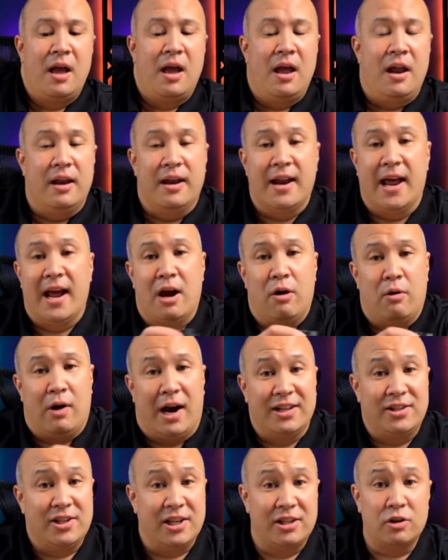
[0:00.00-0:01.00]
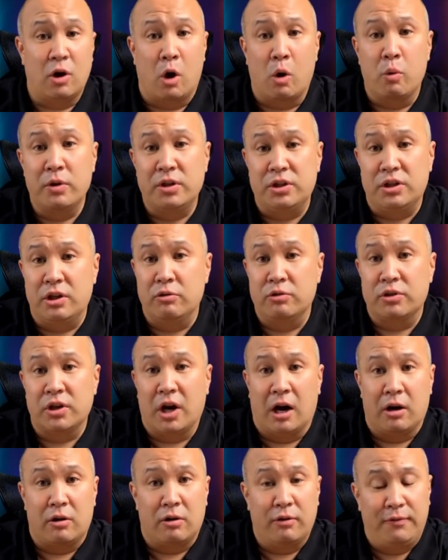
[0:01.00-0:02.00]
Now, I tend to always use
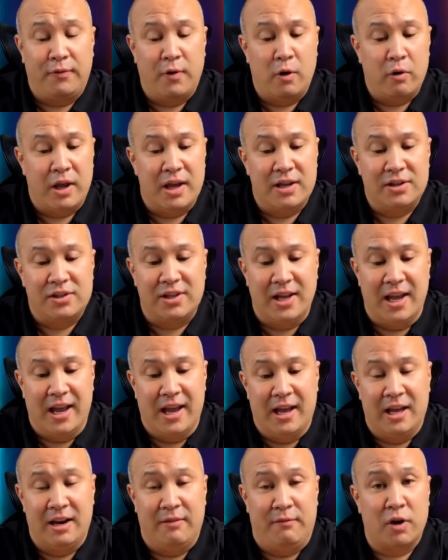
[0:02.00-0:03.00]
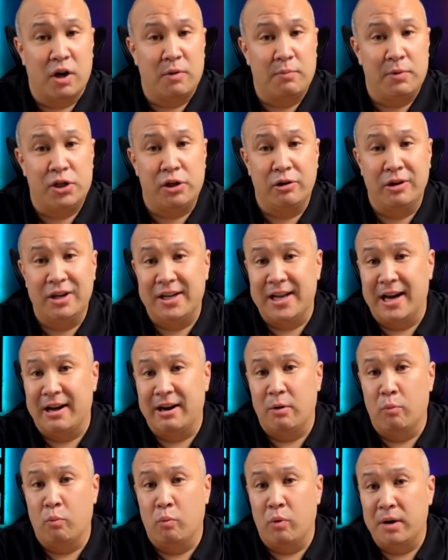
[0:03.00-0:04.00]
autofocus, and if you're gonna be shooting down
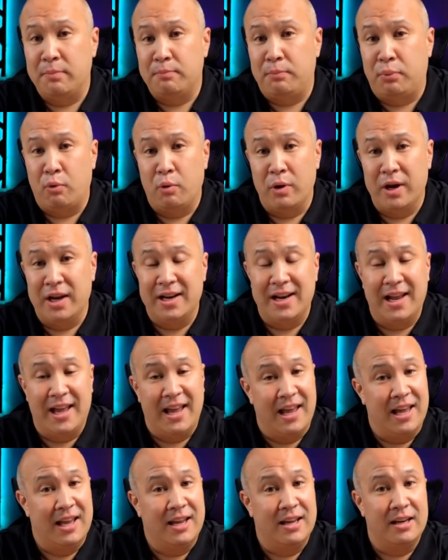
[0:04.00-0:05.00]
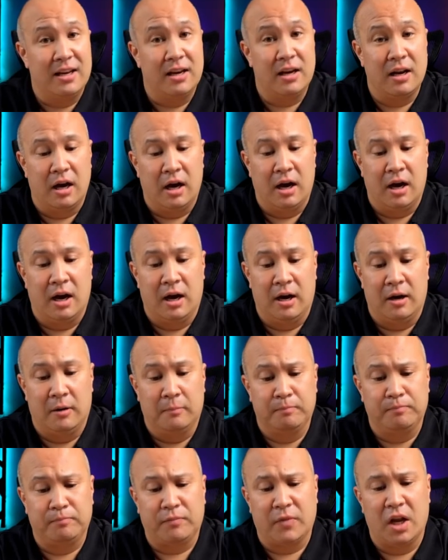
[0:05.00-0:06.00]
at 1.8
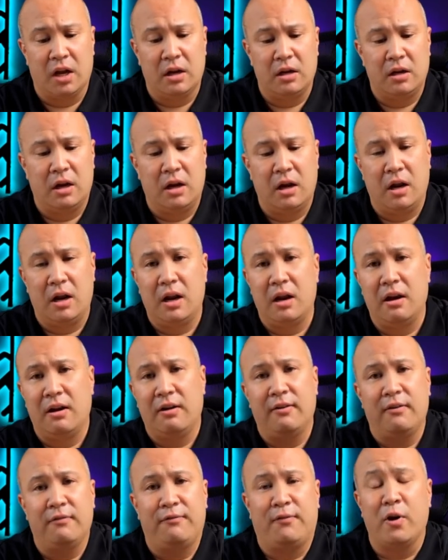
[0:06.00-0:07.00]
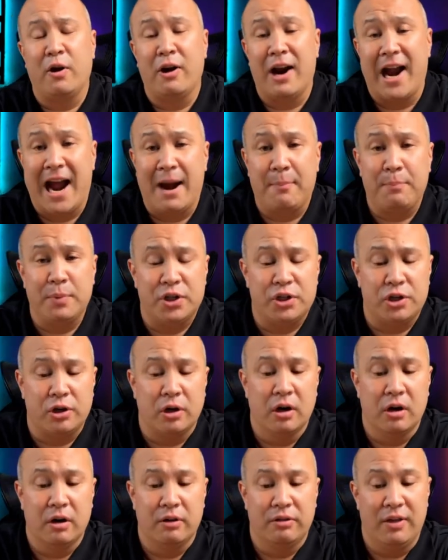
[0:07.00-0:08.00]
um, for your
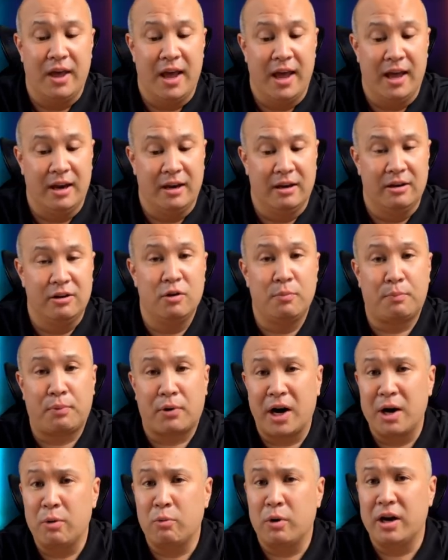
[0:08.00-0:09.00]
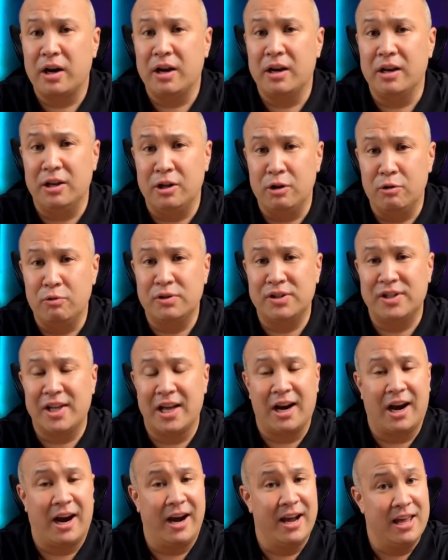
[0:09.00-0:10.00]
aperture, then you probably wanna use that
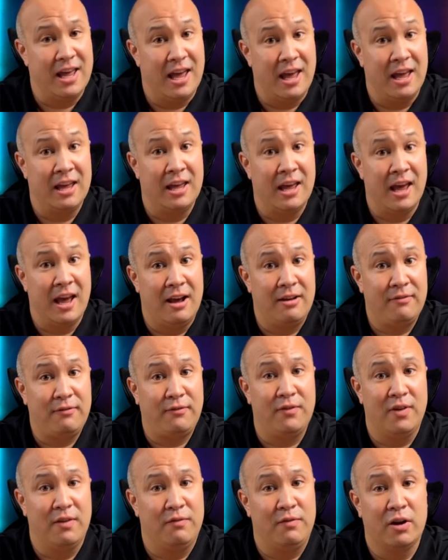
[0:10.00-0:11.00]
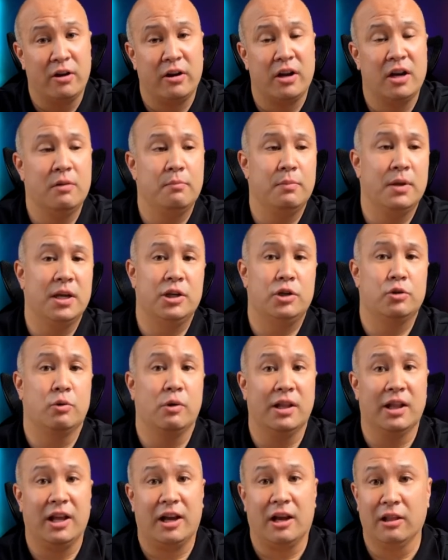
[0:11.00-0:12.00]
Eye AF if you're gonna be
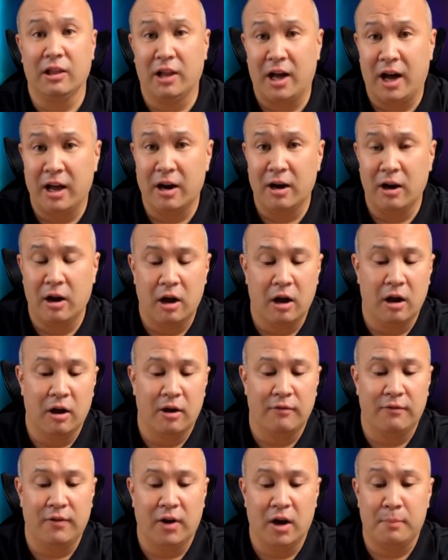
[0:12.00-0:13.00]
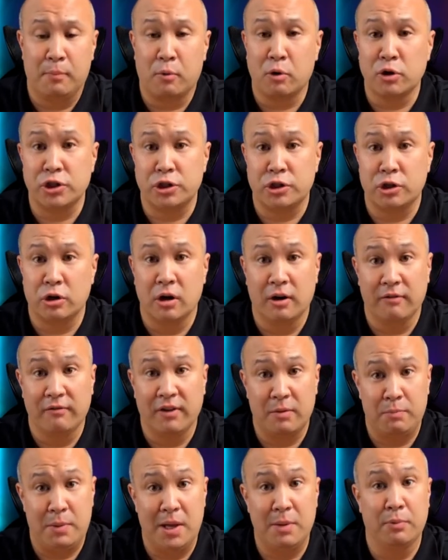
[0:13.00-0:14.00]
doing like a lot of uh, portraiture of
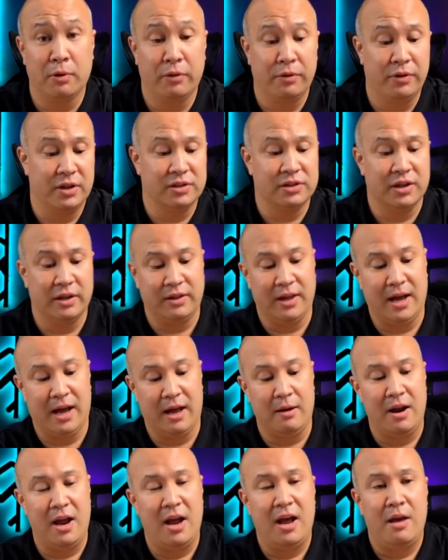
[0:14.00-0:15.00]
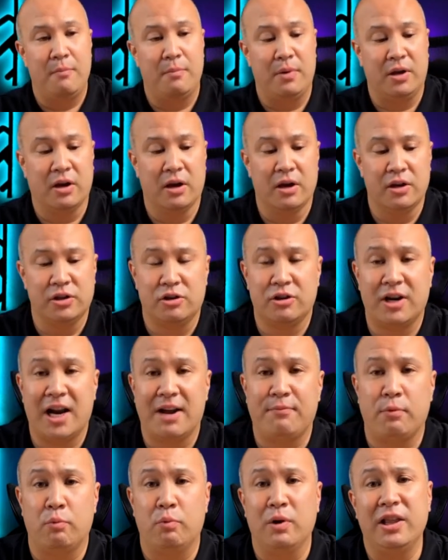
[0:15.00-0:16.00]
like people and things like that, because you're gonna
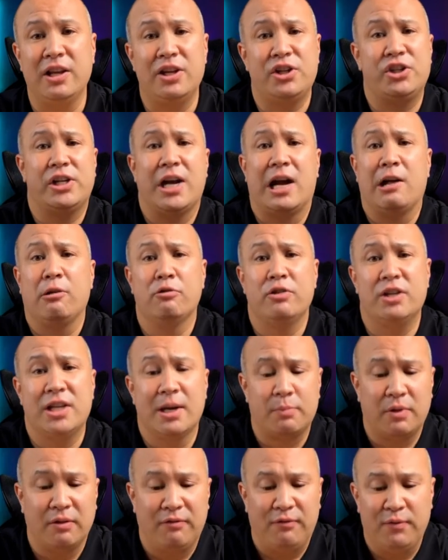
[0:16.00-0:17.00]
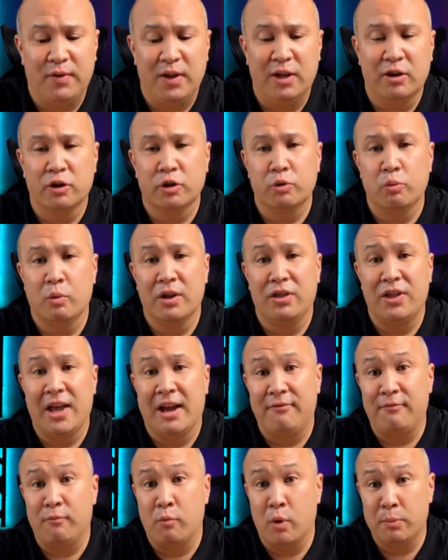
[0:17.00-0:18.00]
have a really shallow depth of field with
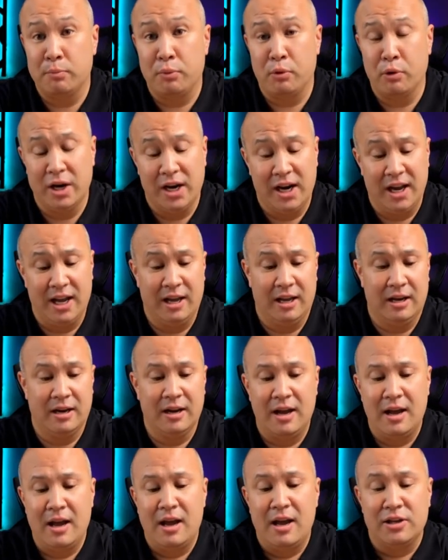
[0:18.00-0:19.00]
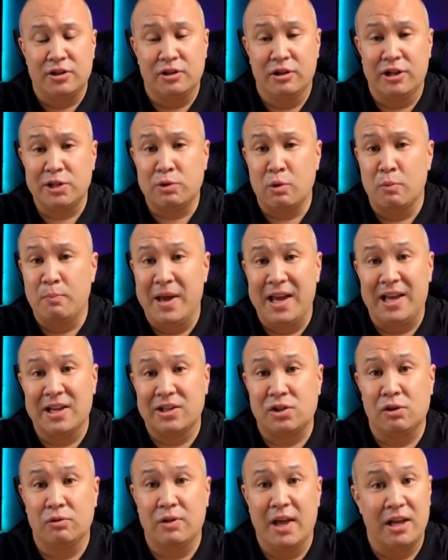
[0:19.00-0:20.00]
f1.8. So this will make it
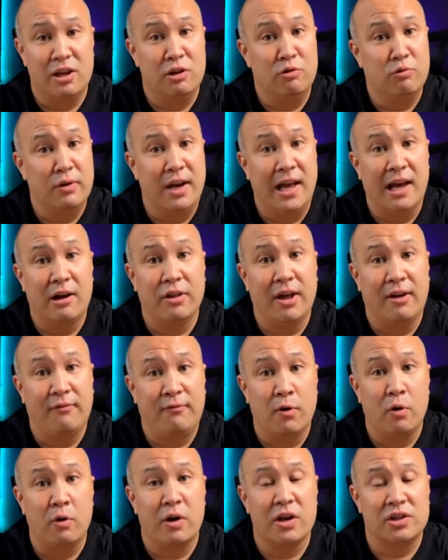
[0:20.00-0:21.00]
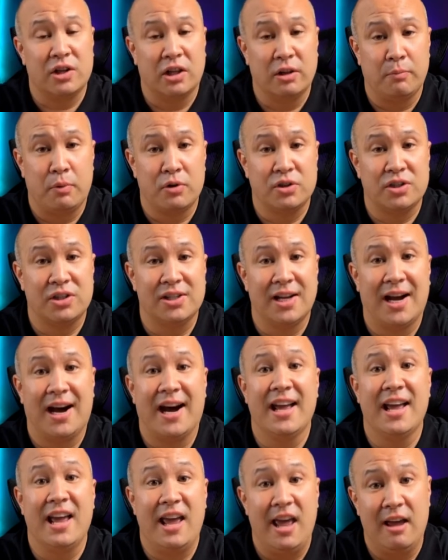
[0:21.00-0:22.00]
so that you nail that focus on the person's
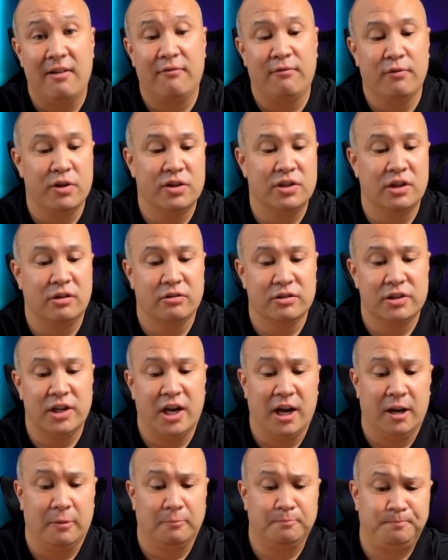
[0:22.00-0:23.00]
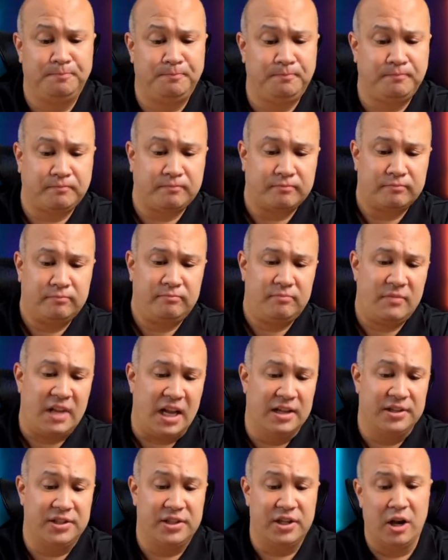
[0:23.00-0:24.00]
eye every single time.
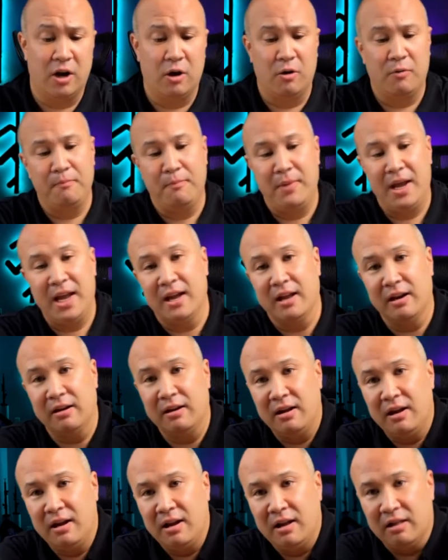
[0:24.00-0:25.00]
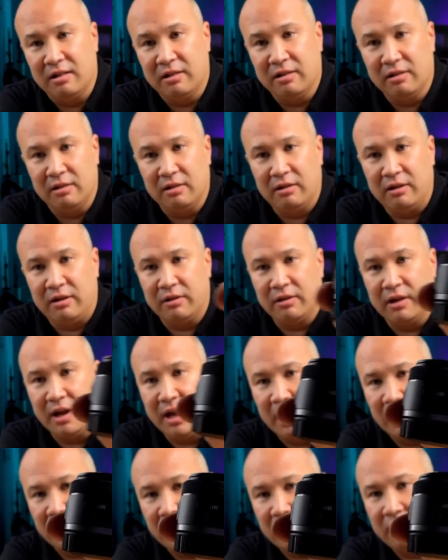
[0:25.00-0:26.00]
So, man, Look at
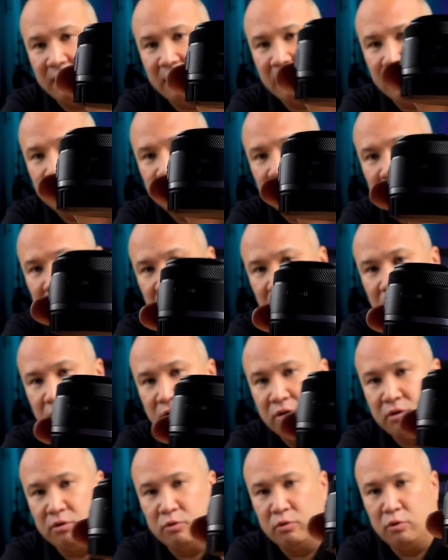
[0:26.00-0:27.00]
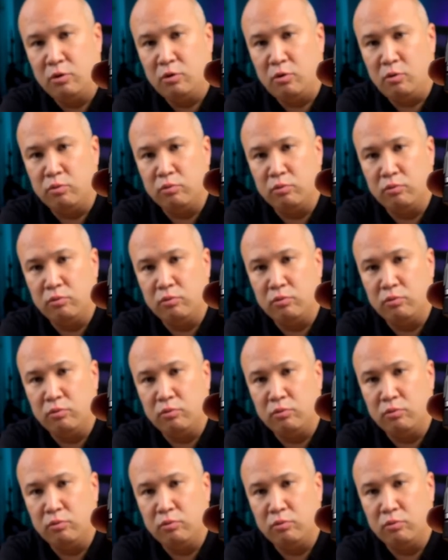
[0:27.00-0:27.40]
that. Ooh.